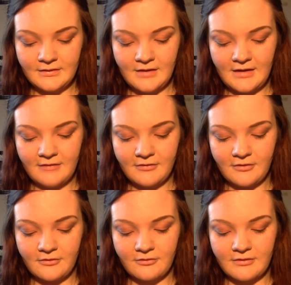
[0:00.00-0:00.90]
I have
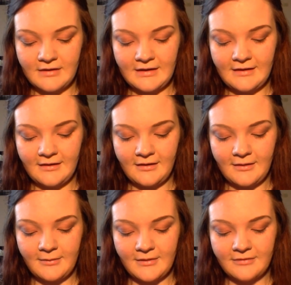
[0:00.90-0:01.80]
got really light
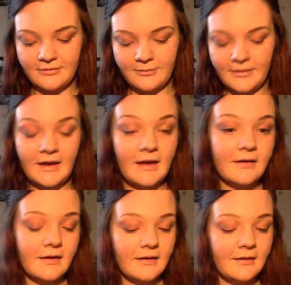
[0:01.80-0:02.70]
eyebrows for my hair
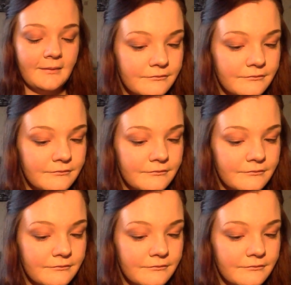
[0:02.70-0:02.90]
colour.